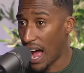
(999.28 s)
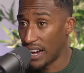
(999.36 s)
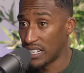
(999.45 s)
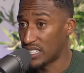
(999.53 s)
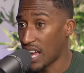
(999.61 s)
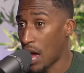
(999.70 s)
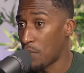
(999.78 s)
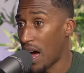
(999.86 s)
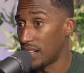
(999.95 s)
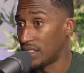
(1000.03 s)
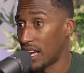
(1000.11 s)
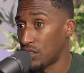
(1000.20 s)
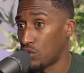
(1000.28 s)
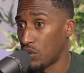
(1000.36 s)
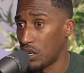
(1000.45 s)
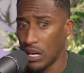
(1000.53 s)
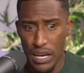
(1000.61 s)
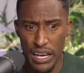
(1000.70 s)
Like at the time I had that
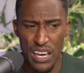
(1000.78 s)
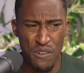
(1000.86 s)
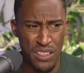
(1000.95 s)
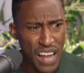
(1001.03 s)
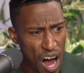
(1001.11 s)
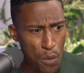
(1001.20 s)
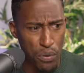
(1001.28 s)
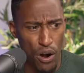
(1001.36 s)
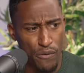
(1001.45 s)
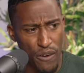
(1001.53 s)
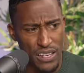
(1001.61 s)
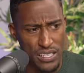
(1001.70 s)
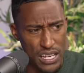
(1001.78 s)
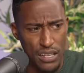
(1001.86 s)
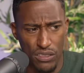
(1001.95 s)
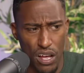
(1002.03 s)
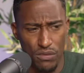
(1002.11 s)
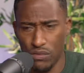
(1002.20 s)
turn. Even now, bro, if I see
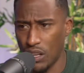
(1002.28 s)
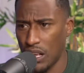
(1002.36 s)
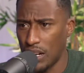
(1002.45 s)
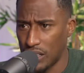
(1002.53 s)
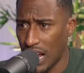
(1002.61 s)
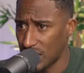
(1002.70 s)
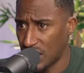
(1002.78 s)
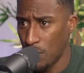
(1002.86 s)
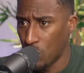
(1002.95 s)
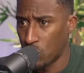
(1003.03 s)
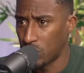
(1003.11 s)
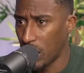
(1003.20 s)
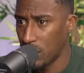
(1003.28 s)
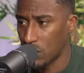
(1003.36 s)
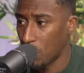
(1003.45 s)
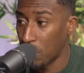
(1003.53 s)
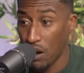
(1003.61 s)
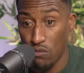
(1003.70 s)
a, that, that same little
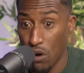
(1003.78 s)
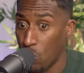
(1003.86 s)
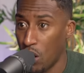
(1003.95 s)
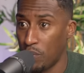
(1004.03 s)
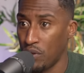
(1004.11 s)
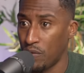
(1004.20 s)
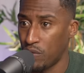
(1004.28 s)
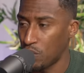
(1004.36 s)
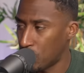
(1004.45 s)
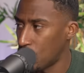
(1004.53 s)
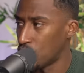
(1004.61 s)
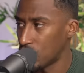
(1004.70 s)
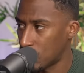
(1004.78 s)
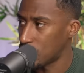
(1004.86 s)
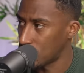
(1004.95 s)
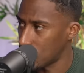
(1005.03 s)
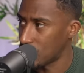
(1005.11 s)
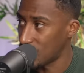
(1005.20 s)
date, I'll be like, bro, what a beautiful bro. It's,
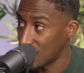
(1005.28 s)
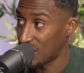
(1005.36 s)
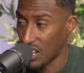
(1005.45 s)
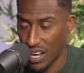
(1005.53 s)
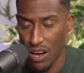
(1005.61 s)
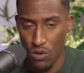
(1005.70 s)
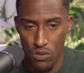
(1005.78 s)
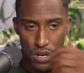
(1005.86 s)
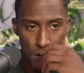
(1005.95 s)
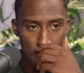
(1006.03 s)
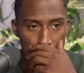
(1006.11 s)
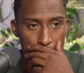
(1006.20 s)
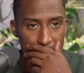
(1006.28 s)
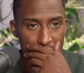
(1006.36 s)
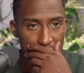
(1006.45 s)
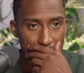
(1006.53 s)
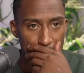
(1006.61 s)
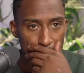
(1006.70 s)
yeah, yeah, it's yeah. a sick kettle. Mm -hmm.
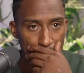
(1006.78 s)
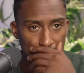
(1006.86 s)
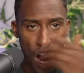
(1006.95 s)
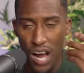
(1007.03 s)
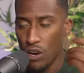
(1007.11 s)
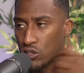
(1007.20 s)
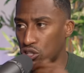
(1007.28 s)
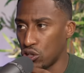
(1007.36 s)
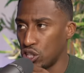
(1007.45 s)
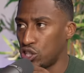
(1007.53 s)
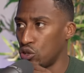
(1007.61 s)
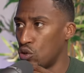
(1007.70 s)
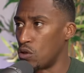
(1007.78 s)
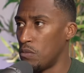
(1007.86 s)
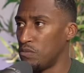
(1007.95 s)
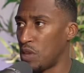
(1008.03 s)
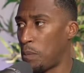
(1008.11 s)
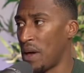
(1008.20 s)
Cut long story
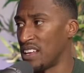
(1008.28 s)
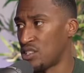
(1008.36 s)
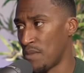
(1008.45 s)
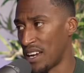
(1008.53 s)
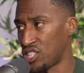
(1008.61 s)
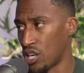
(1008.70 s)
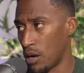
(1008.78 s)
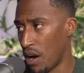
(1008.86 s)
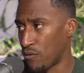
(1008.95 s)
short, the Peds mash up.